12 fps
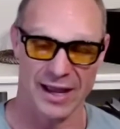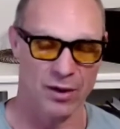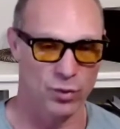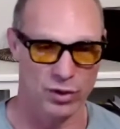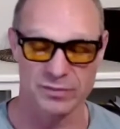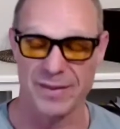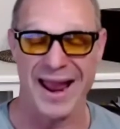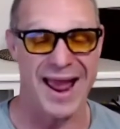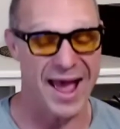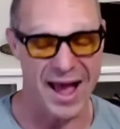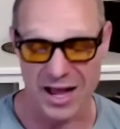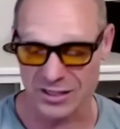I worked my
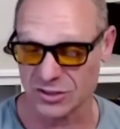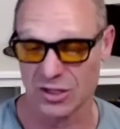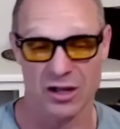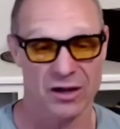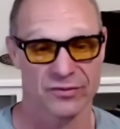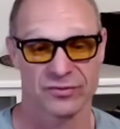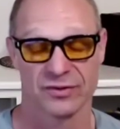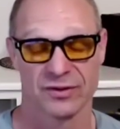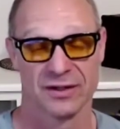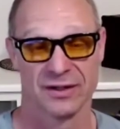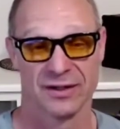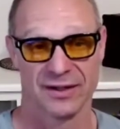ass off
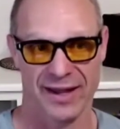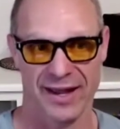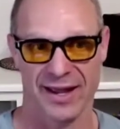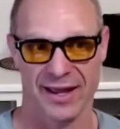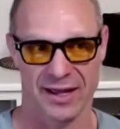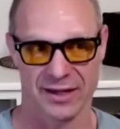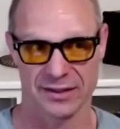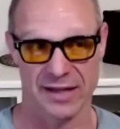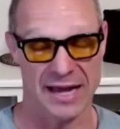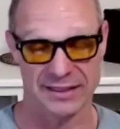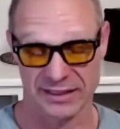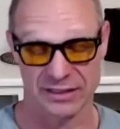and
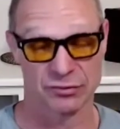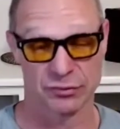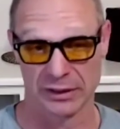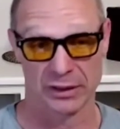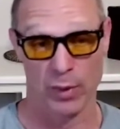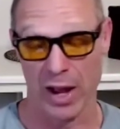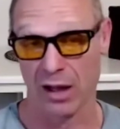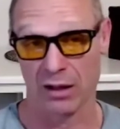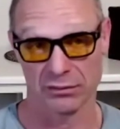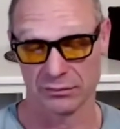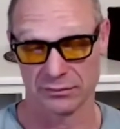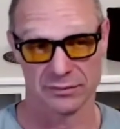I did really well.
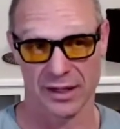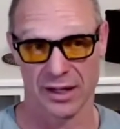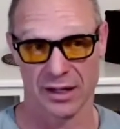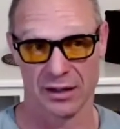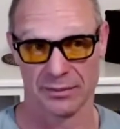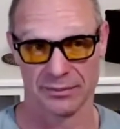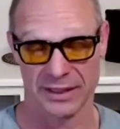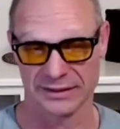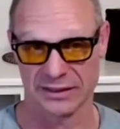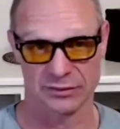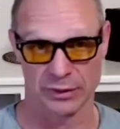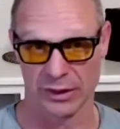Um, I
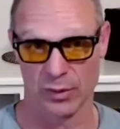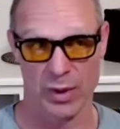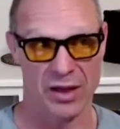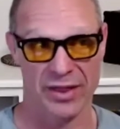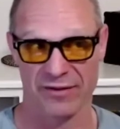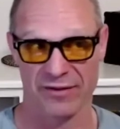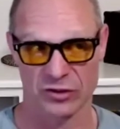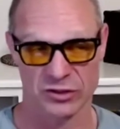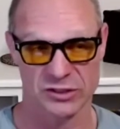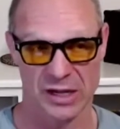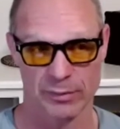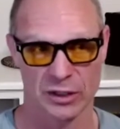did really well that first
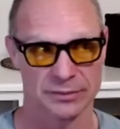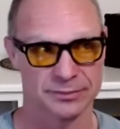summer.